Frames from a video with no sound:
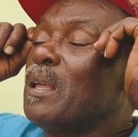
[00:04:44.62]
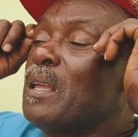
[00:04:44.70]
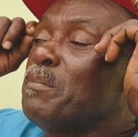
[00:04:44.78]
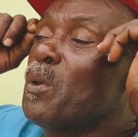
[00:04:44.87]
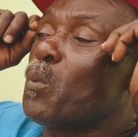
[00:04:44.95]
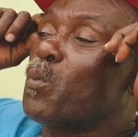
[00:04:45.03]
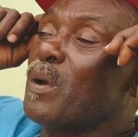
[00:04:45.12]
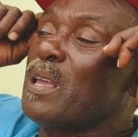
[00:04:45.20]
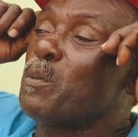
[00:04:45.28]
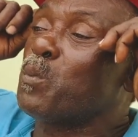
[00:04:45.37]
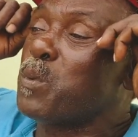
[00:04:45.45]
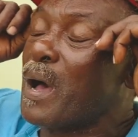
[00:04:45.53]
He
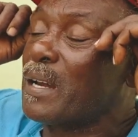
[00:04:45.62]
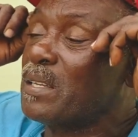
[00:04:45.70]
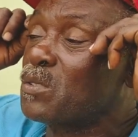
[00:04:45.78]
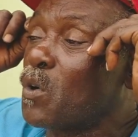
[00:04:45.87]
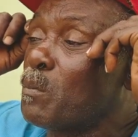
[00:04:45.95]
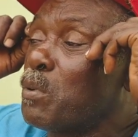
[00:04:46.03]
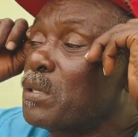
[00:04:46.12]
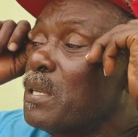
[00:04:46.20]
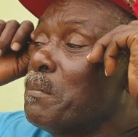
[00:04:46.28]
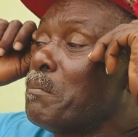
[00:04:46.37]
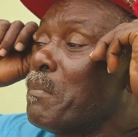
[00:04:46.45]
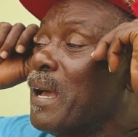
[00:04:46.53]
want to come, but he
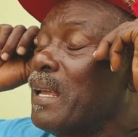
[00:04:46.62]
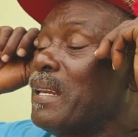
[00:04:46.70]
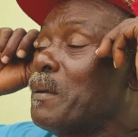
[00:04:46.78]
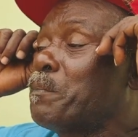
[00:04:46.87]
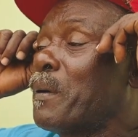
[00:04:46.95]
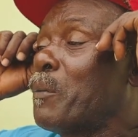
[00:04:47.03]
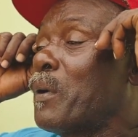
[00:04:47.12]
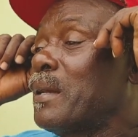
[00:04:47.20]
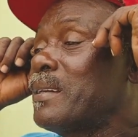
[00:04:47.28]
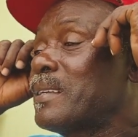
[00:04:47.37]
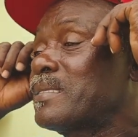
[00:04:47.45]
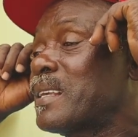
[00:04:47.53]
mind the on
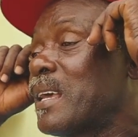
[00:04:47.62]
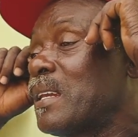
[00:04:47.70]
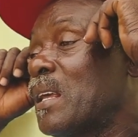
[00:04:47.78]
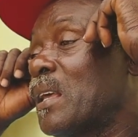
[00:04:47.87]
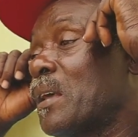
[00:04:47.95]
one side.